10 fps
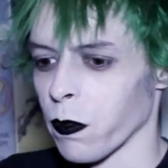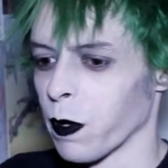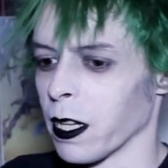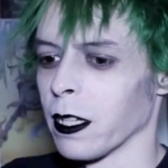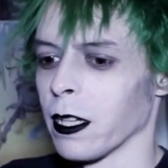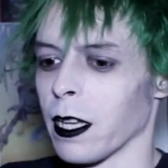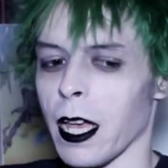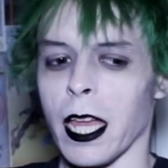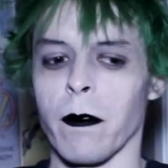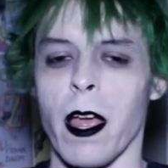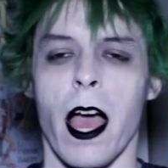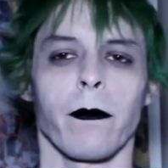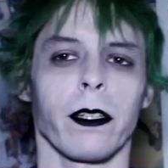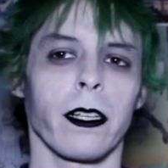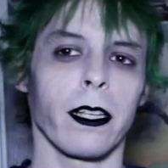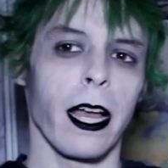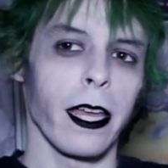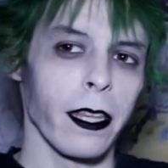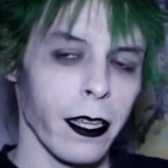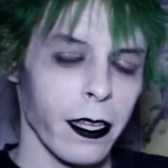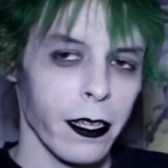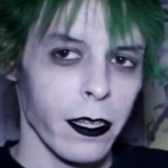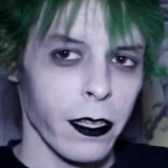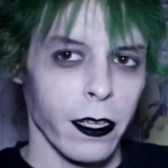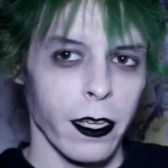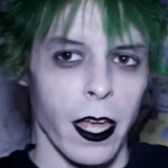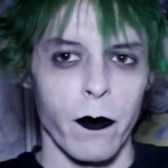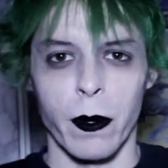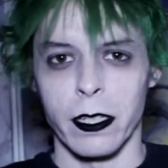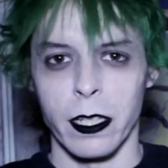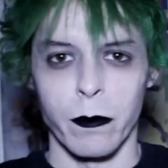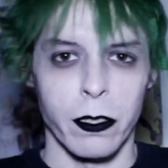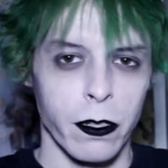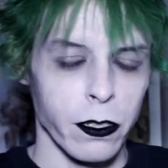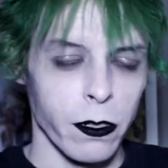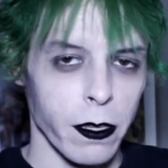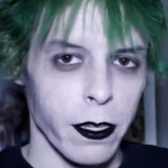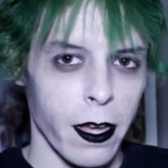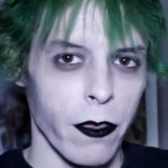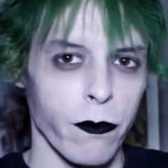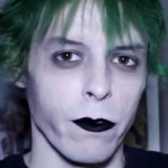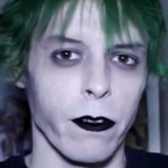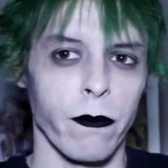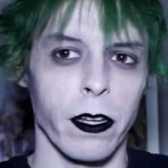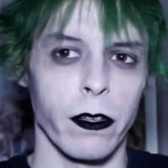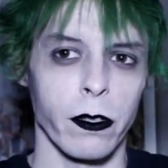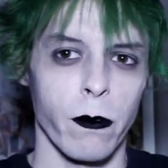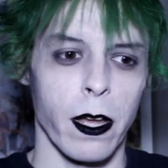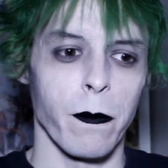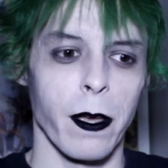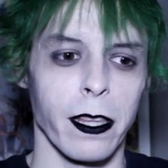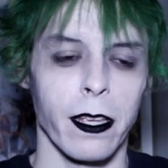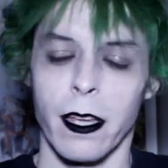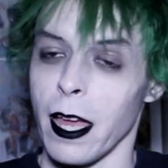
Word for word: But anyway, I'm just glad that everybody seems to enjoy the goth thrifting videos quite a bit.